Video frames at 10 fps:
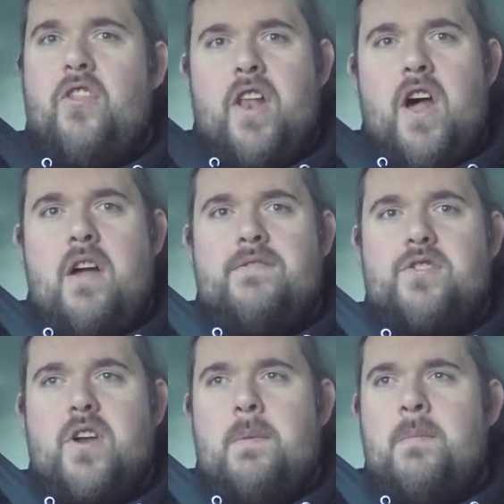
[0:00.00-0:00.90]
on the live
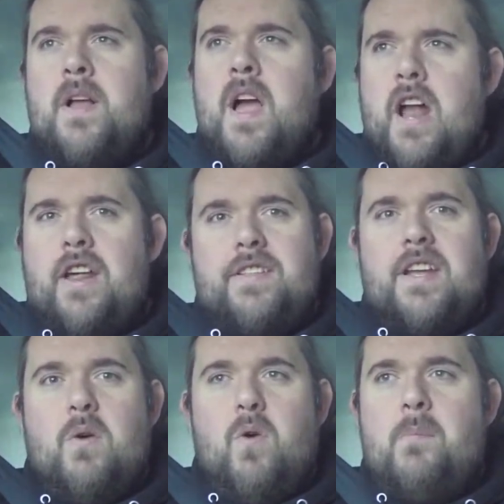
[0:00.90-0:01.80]
stream, and I
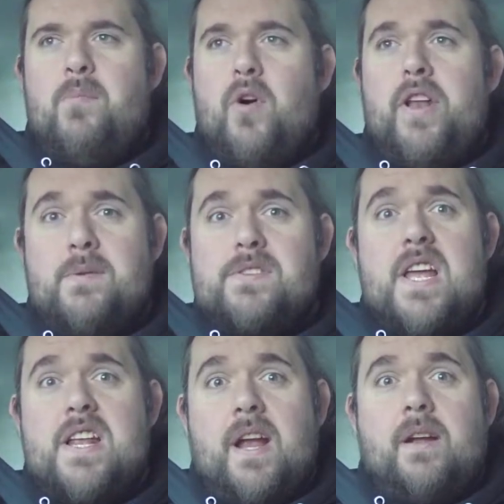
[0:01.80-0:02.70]
think at one point he was
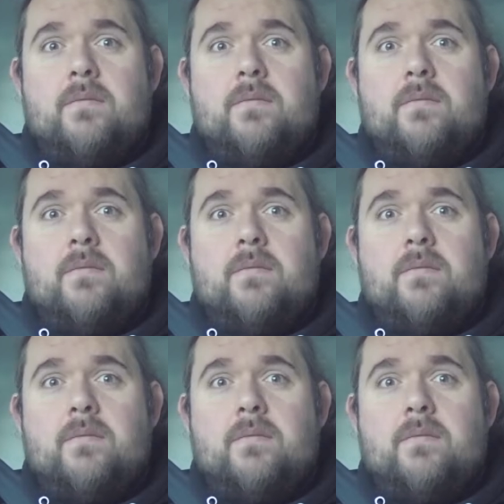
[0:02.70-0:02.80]
leading.